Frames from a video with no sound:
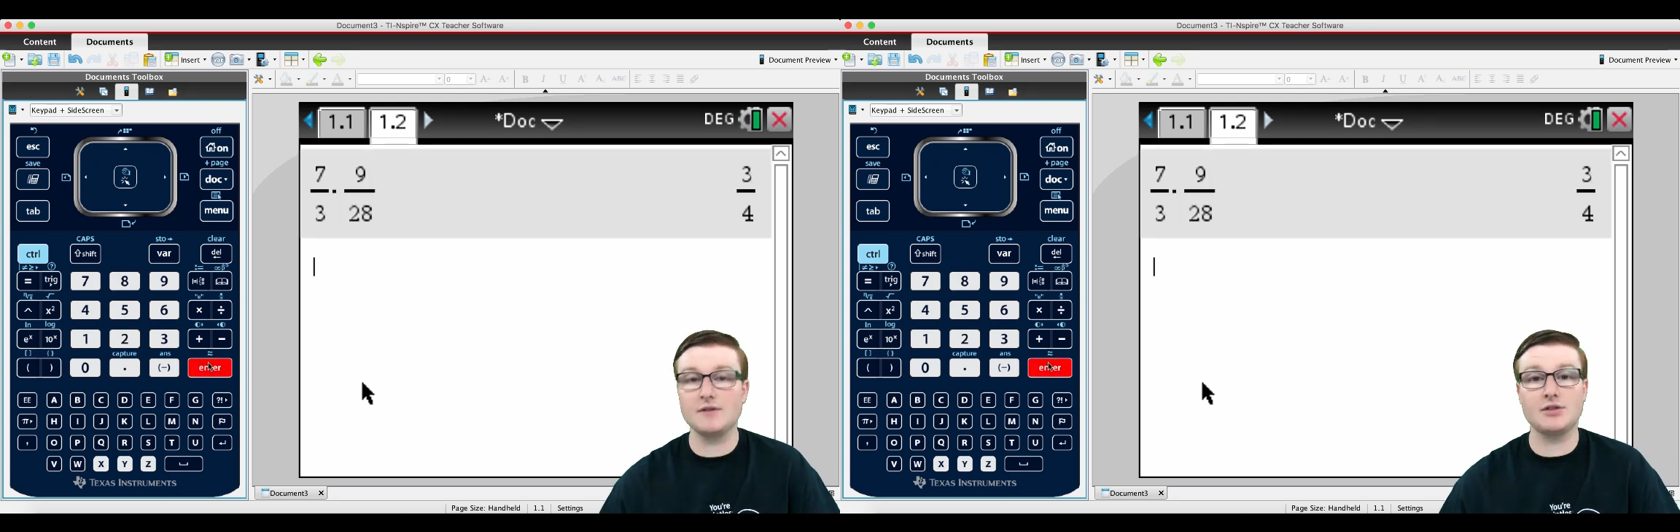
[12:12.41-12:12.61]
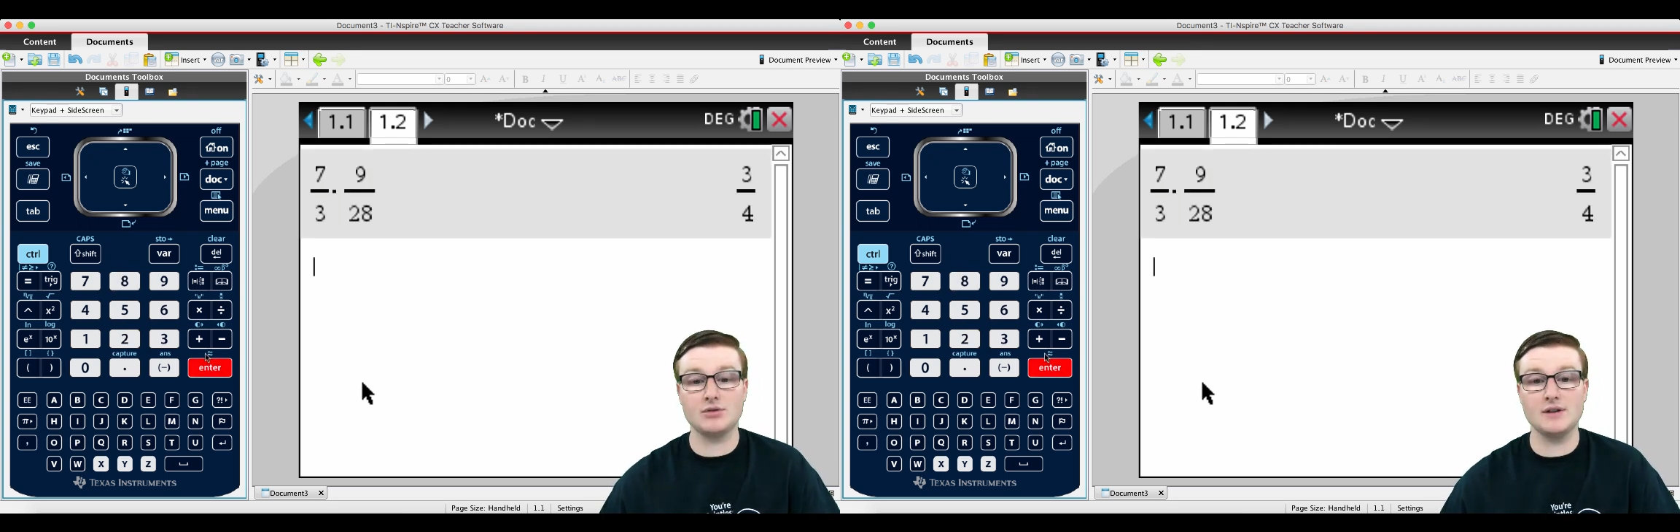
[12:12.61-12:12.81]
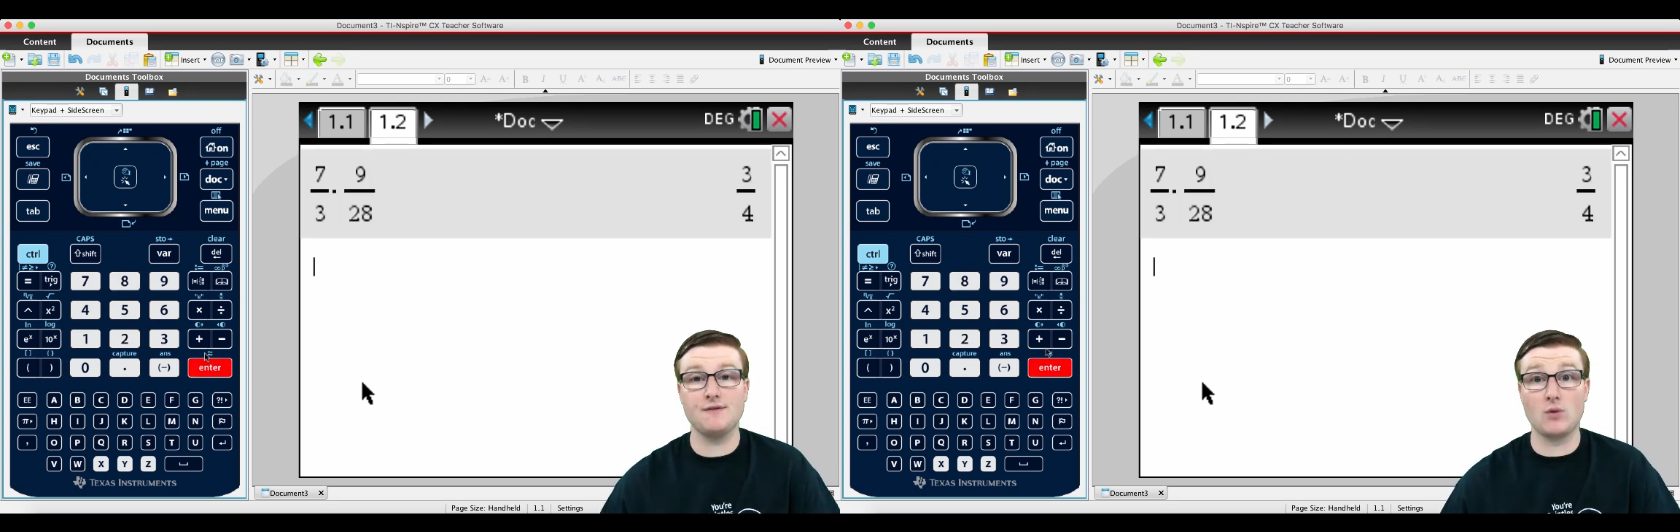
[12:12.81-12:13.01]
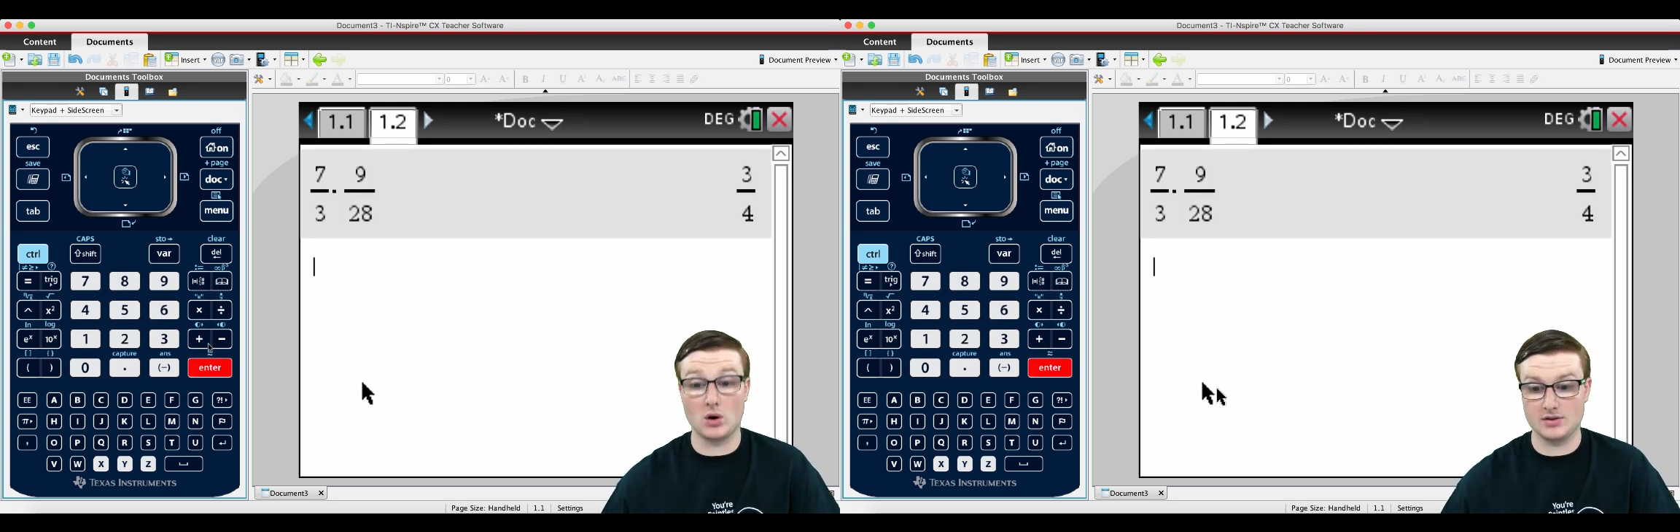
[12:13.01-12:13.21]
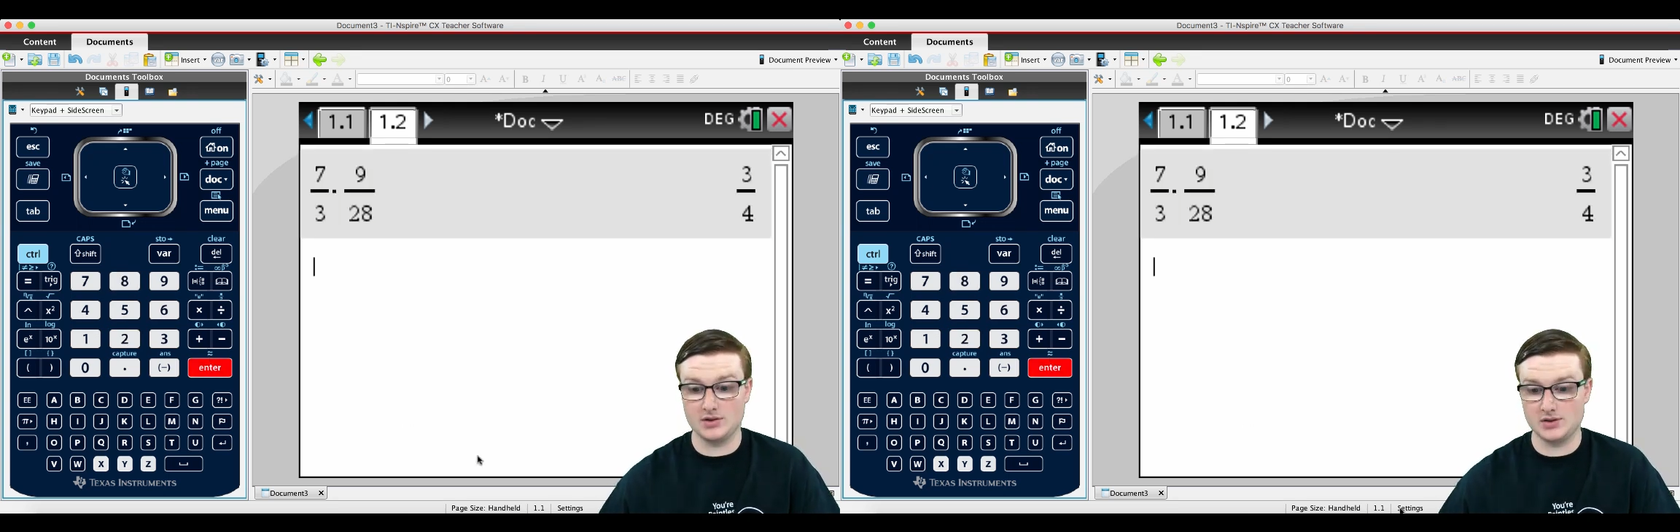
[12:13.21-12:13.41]

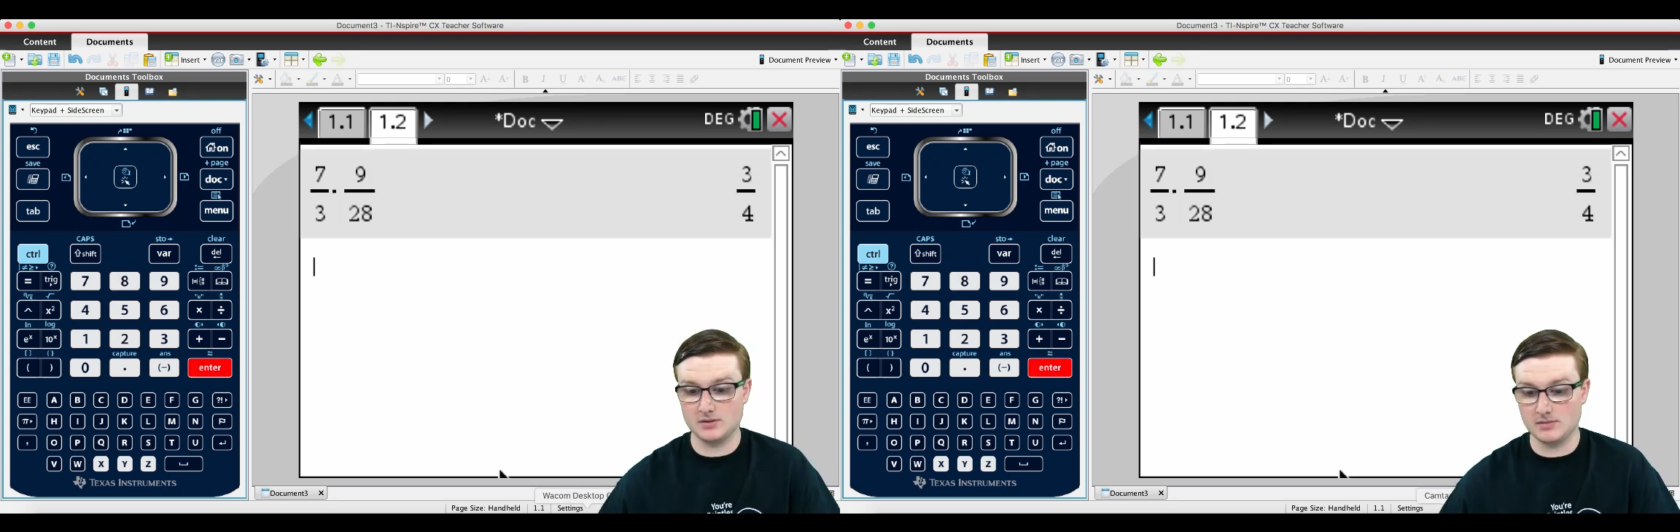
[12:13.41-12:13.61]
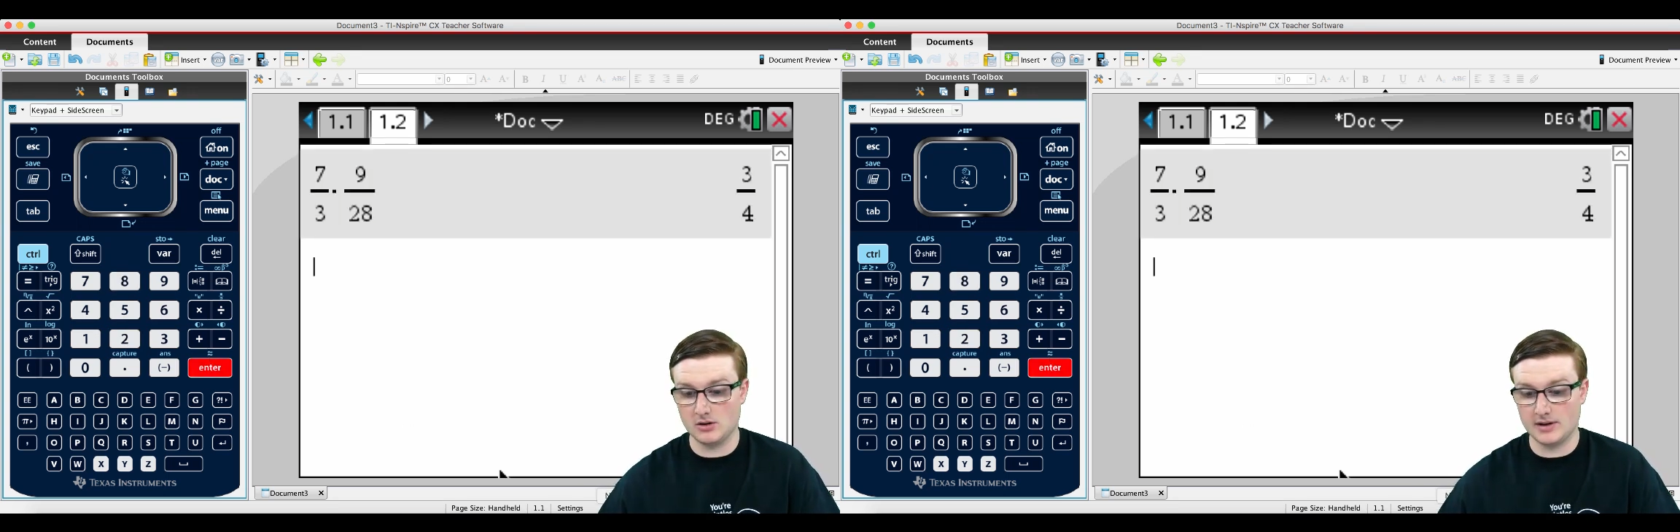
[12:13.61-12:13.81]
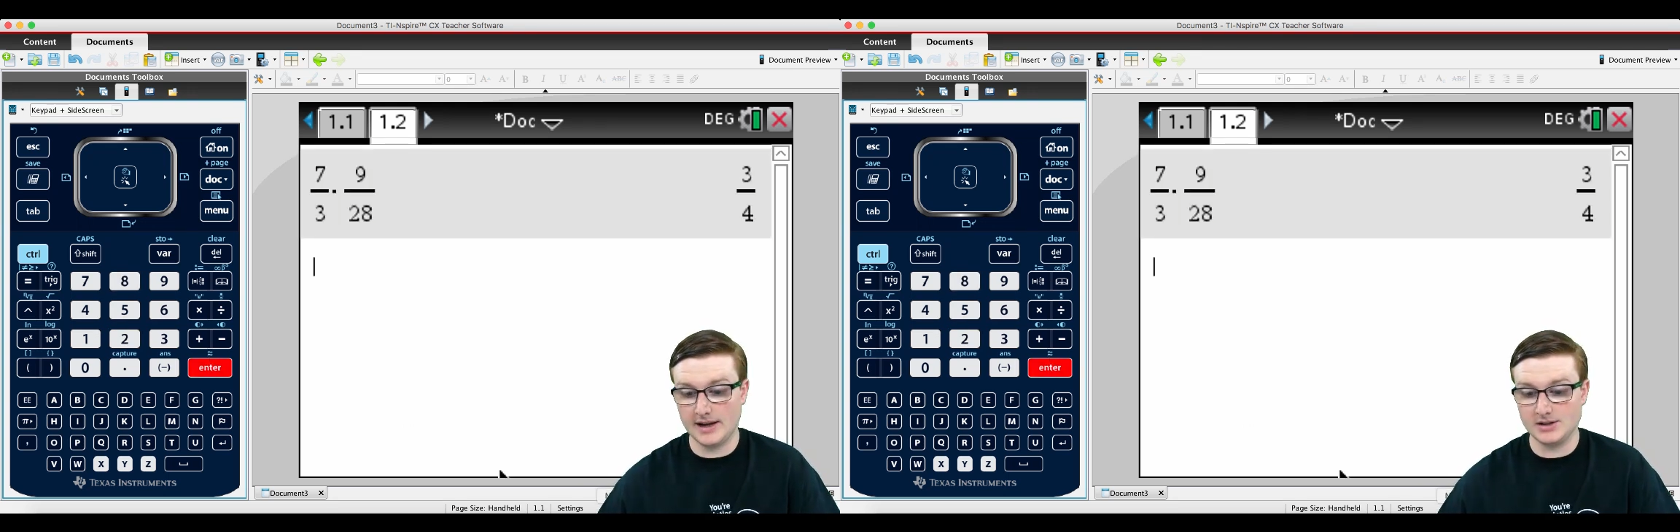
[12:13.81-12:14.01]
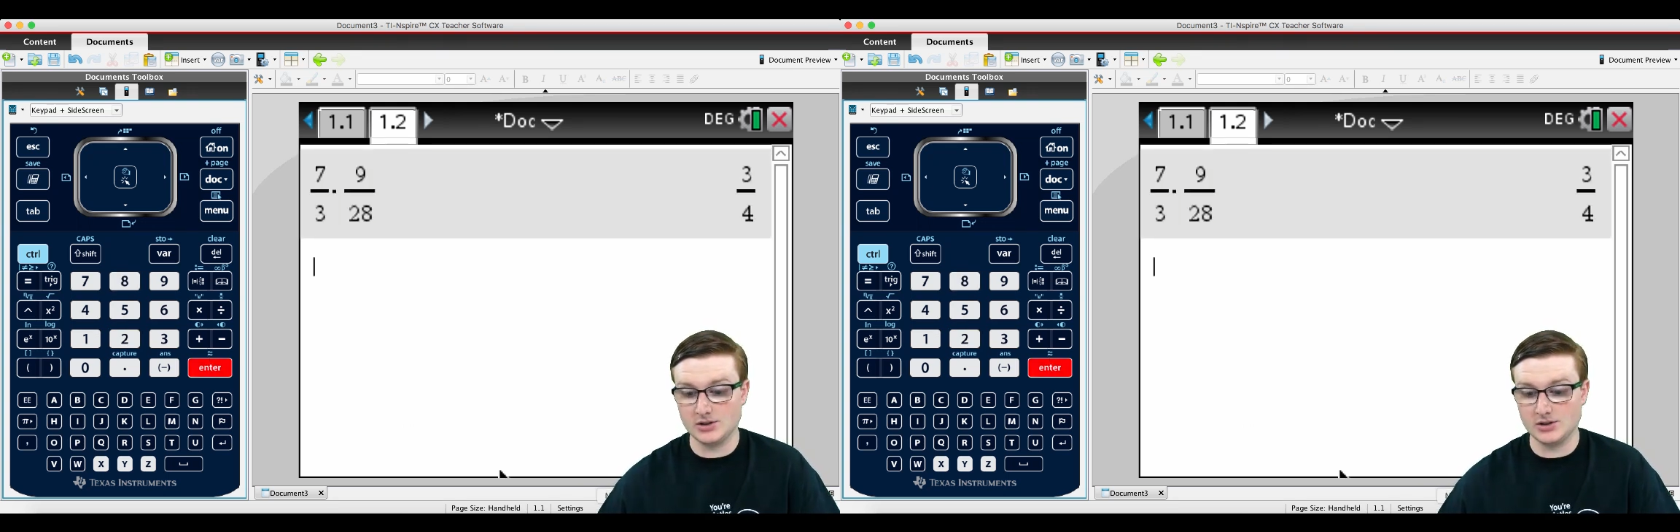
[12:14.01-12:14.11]
3/4. Okay?